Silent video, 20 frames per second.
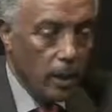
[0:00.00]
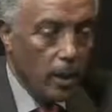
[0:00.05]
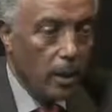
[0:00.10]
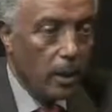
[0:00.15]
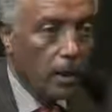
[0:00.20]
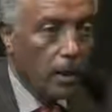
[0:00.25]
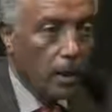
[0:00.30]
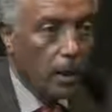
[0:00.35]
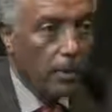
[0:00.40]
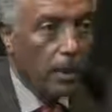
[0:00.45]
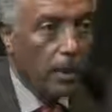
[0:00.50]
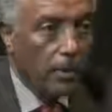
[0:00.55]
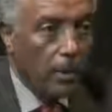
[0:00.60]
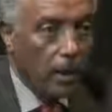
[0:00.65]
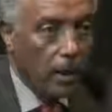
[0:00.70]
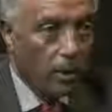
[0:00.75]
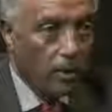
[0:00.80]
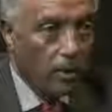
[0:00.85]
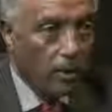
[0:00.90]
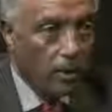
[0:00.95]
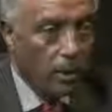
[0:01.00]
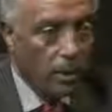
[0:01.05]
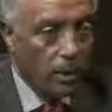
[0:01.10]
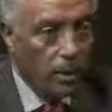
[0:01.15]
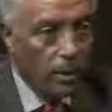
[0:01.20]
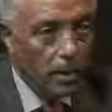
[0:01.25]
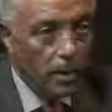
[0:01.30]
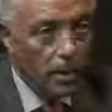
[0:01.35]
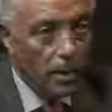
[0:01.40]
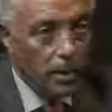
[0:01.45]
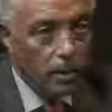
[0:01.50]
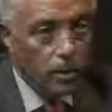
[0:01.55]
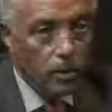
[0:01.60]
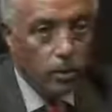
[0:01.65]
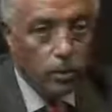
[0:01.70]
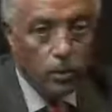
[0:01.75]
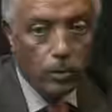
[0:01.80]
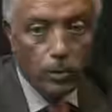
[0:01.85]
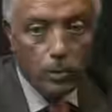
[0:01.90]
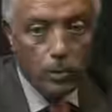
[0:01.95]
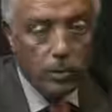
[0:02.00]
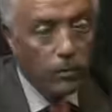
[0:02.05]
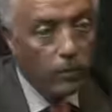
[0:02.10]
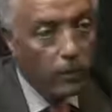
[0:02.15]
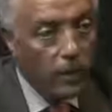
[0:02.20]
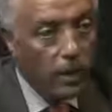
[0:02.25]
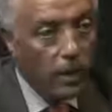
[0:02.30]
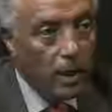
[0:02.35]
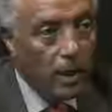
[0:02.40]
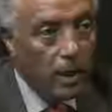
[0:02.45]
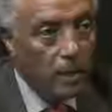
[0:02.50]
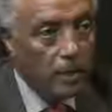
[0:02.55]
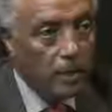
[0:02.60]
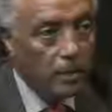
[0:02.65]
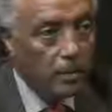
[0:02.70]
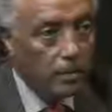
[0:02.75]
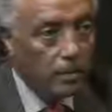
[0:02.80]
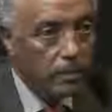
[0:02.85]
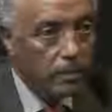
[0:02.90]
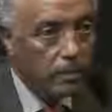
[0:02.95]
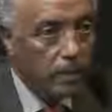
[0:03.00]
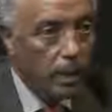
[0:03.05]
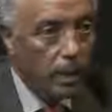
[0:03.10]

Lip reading: came about, and through this federalism,